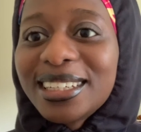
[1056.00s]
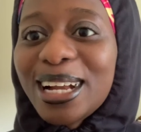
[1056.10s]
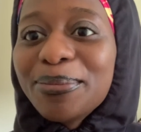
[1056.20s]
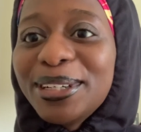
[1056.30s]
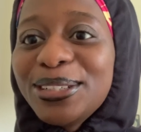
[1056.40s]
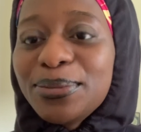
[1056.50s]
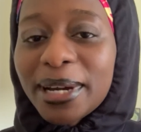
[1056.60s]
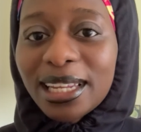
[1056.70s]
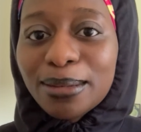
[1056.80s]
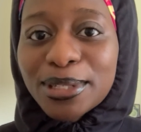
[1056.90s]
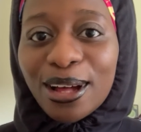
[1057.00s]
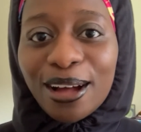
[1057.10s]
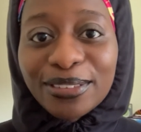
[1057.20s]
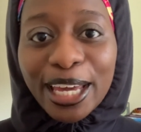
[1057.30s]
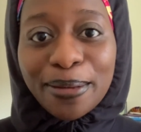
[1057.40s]
I'm gonna do my lips
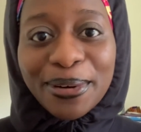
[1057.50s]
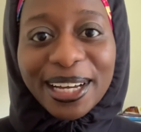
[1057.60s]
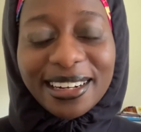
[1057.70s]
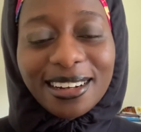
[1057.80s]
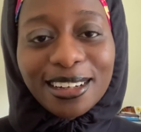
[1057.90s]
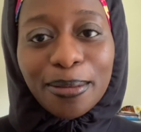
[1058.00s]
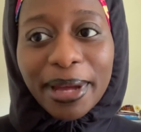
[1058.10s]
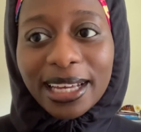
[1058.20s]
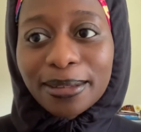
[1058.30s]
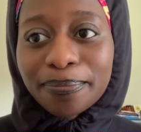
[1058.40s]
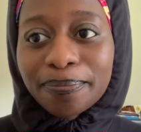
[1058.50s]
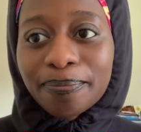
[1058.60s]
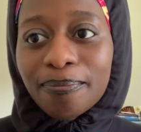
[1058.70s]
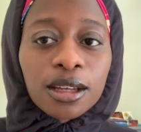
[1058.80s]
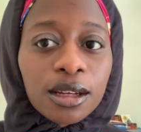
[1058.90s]
off camera and then I'll come back.
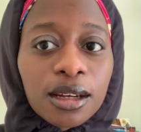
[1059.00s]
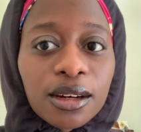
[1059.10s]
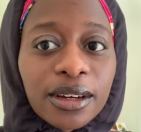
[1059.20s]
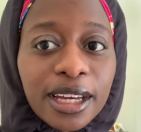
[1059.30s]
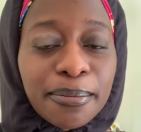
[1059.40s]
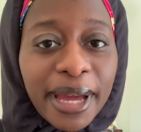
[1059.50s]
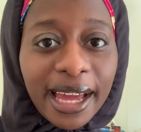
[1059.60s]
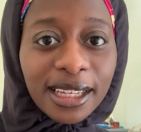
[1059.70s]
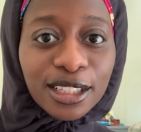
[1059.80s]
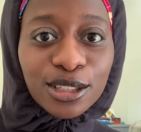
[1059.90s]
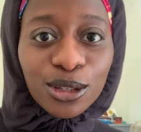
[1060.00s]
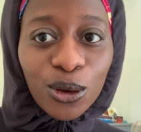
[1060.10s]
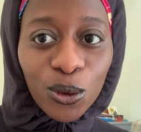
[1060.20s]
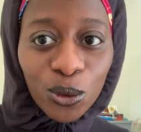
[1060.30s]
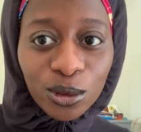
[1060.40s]
Okay, I'm back.
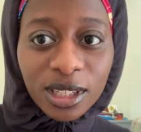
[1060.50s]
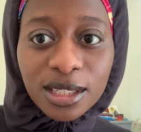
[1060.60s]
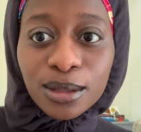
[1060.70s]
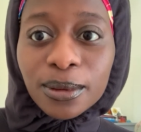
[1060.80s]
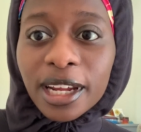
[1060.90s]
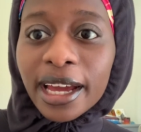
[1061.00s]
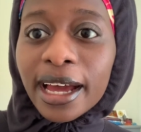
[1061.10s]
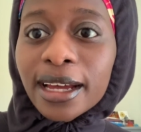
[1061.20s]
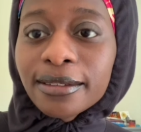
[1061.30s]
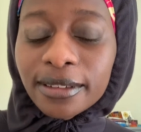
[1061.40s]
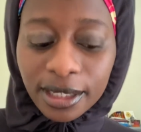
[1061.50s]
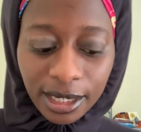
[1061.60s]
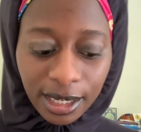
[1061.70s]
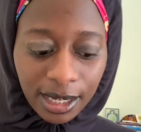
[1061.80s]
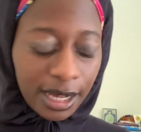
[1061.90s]
So this is what I have.
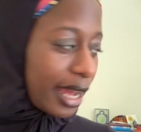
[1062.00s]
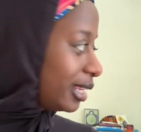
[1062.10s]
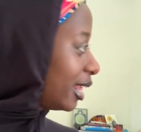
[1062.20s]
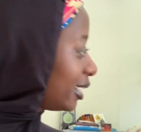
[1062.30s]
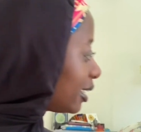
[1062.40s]
I like